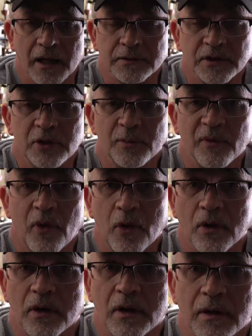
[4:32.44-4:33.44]
Tomb of
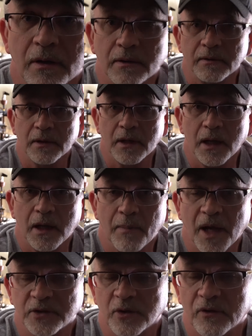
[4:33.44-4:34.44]
Horror
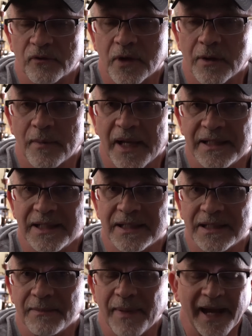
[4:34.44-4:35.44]
module from
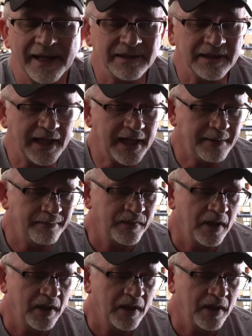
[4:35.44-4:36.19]
AD&D back in the day.